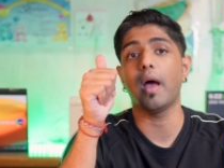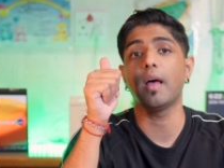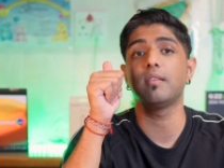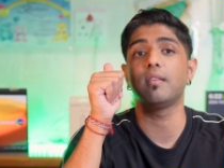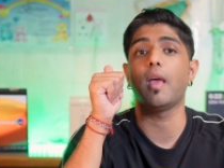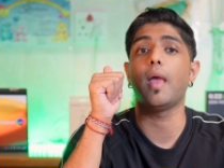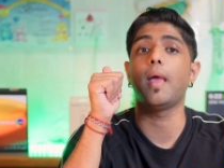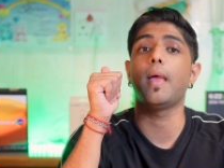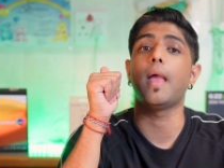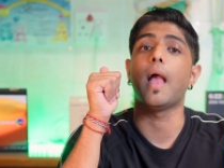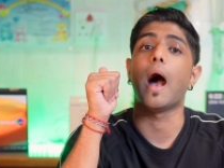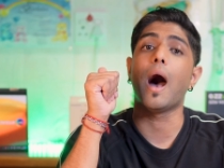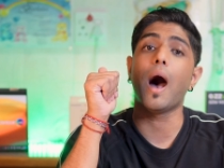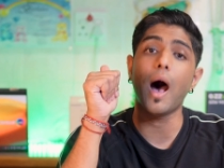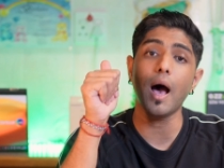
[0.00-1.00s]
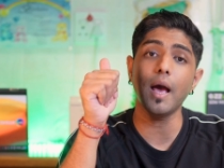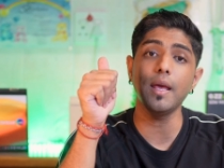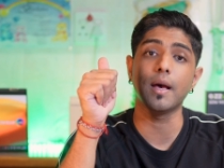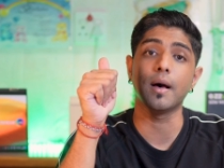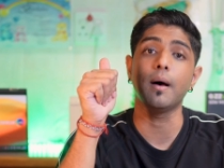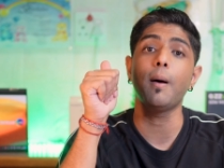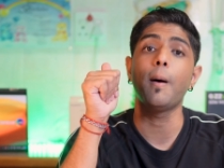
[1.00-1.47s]
has a
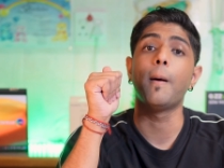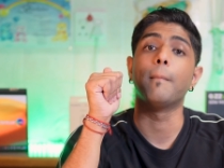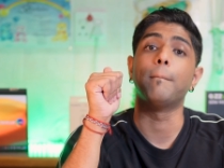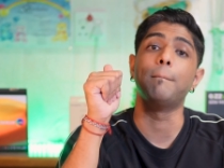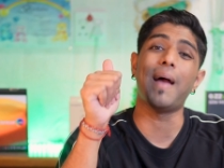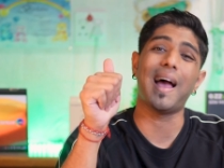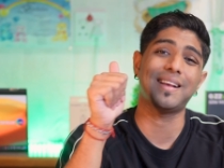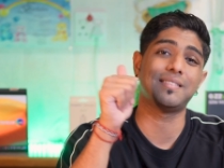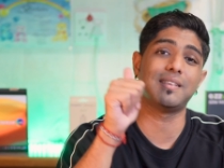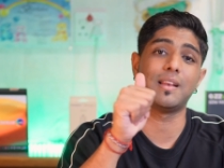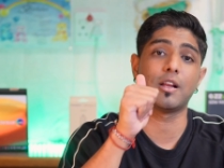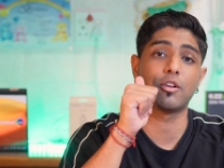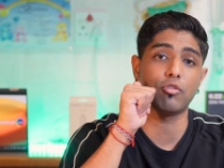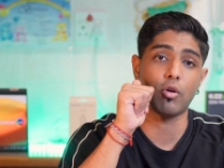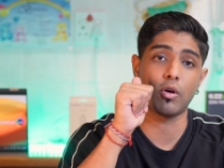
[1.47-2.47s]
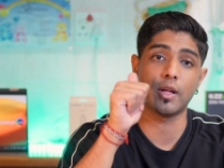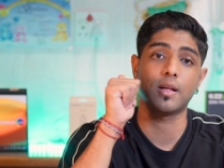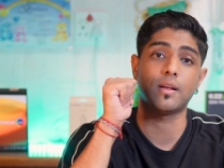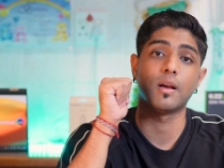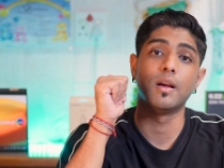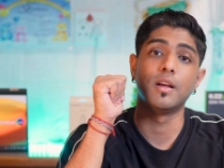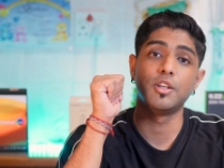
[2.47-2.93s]
higher max
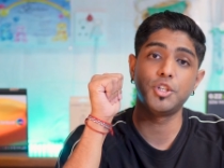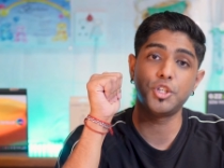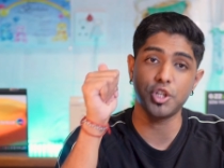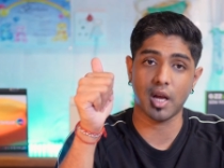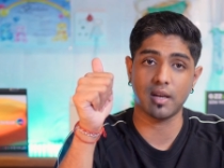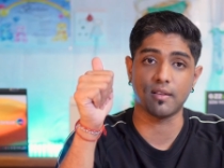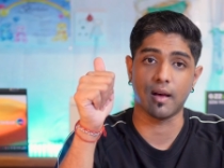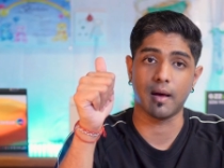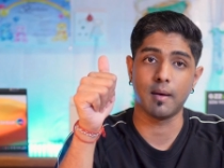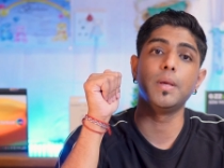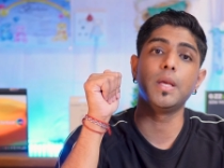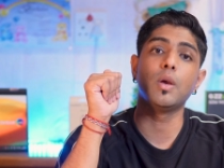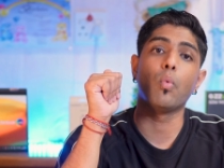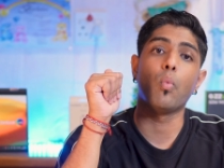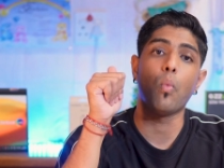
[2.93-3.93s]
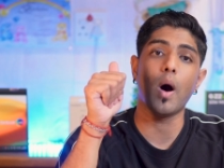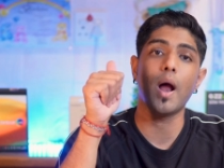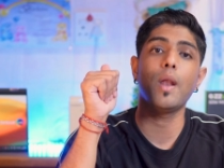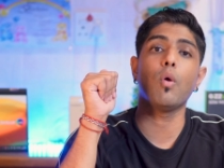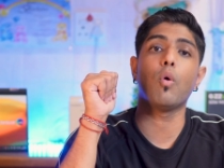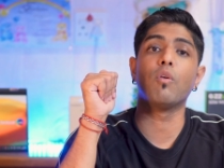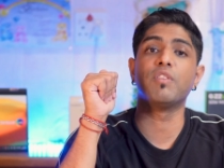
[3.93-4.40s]
electronic shutter being
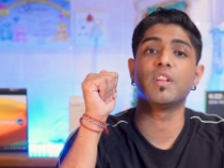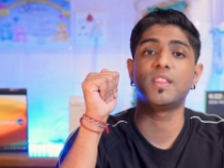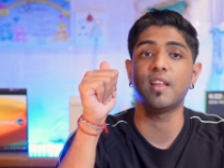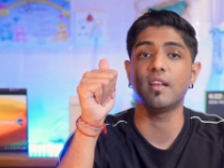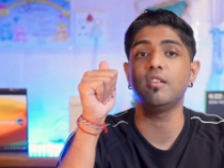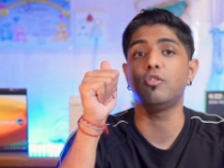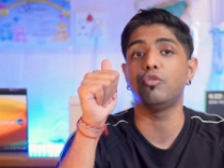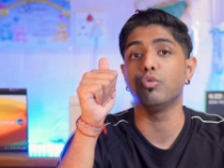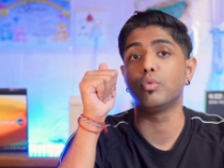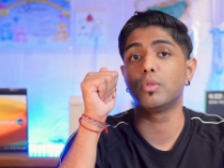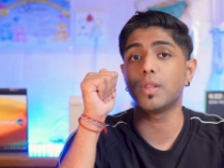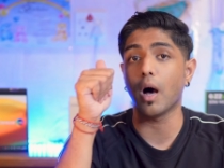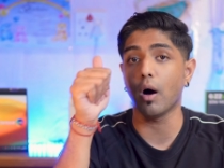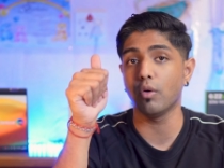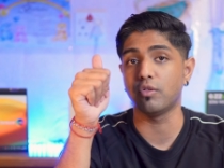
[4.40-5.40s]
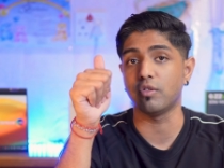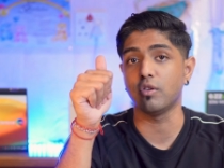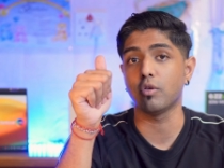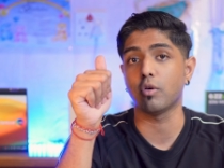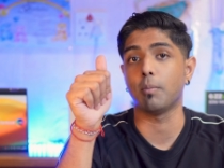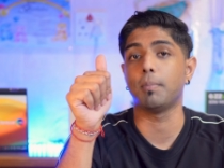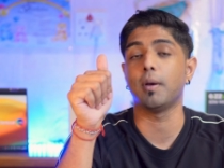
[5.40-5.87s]
1 over
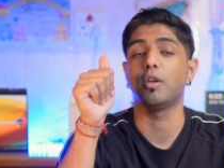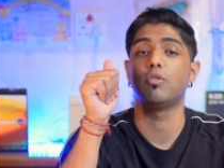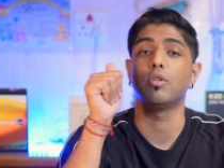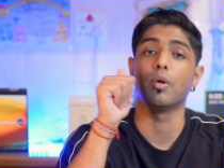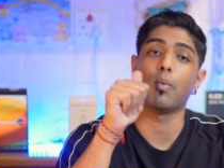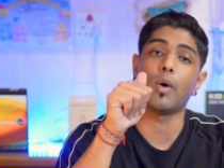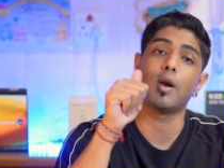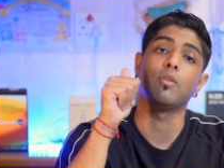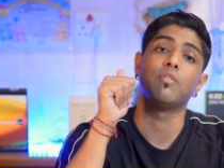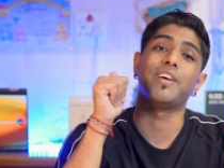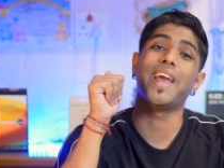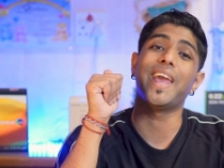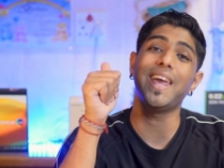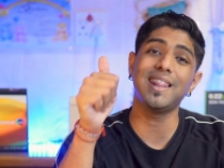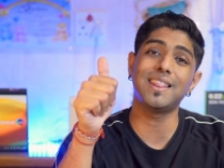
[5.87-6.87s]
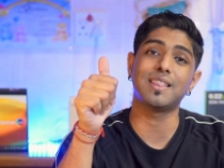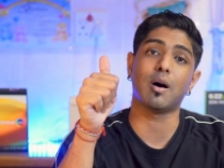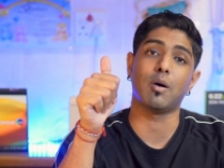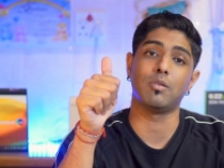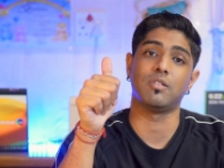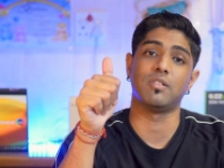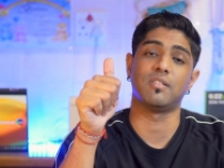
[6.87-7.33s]
32,000 compared to the 1 over
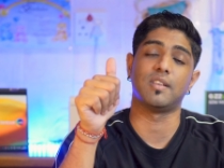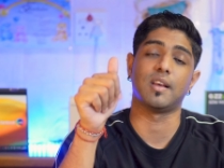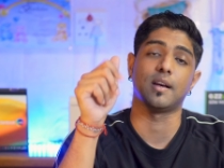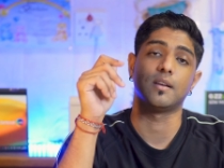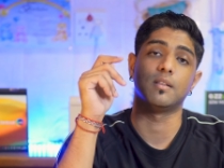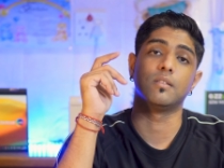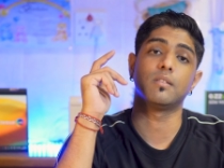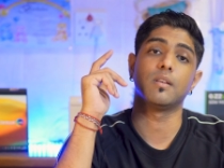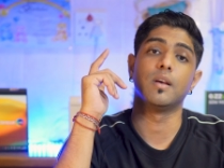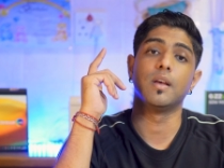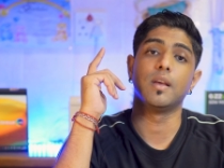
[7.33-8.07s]
8,000 seconds